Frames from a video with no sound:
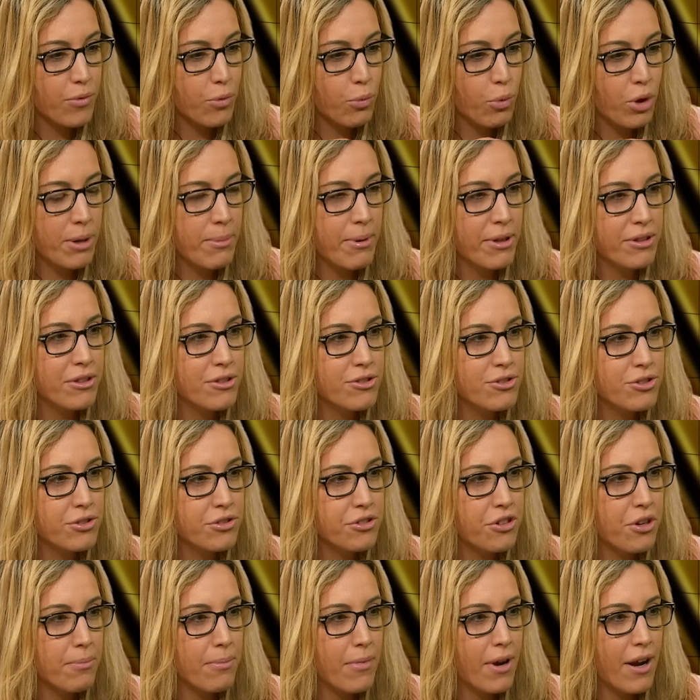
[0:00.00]
What about the
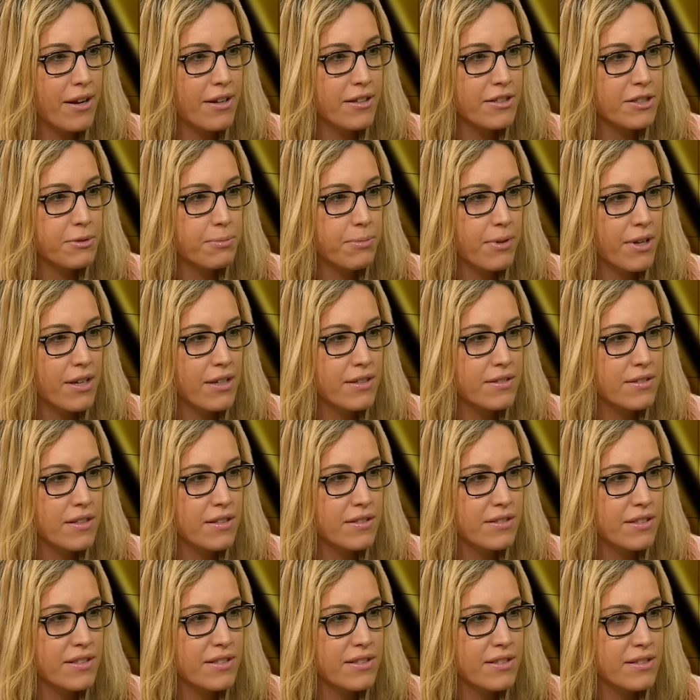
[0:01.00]
junior mining space?
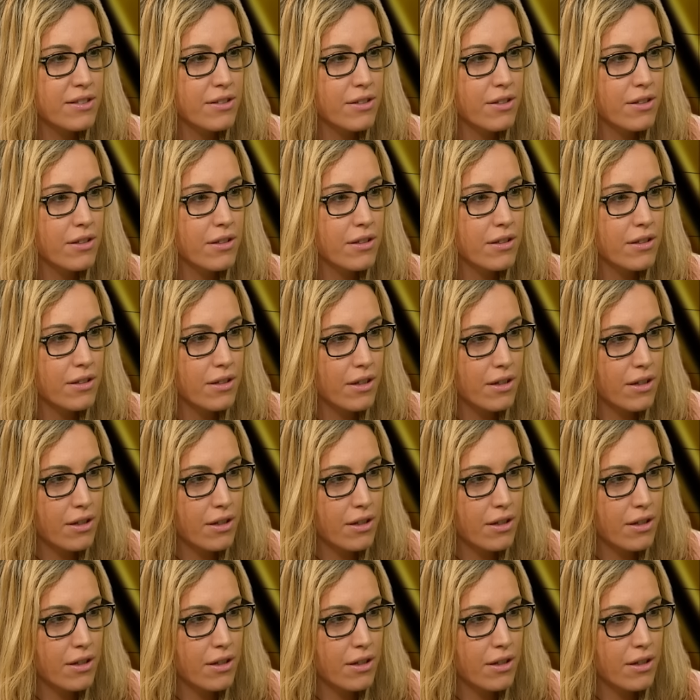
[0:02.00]
Is it still